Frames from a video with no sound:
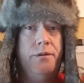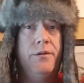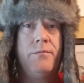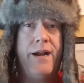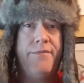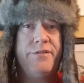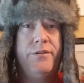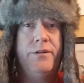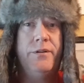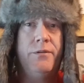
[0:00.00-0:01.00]
right
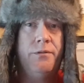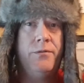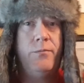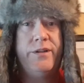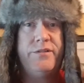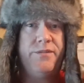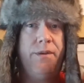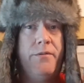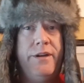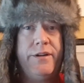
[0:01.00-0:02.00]
after winter's
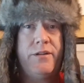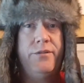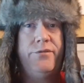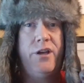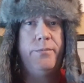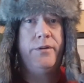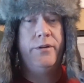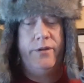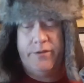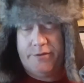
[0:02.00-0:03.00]
about ready to close up.
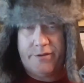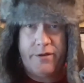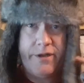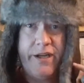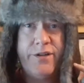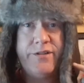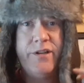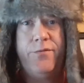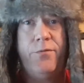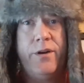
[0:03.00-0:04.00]
So go get
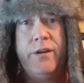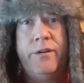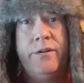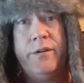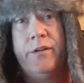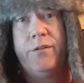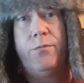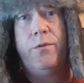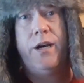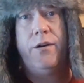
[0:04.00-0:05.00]
yourself one in a little
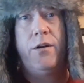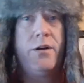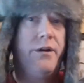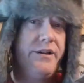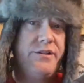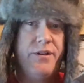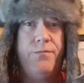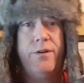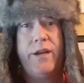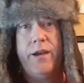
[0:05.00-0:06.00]
while, or go get yourself
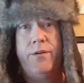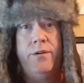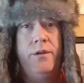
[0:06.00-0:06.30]
one now.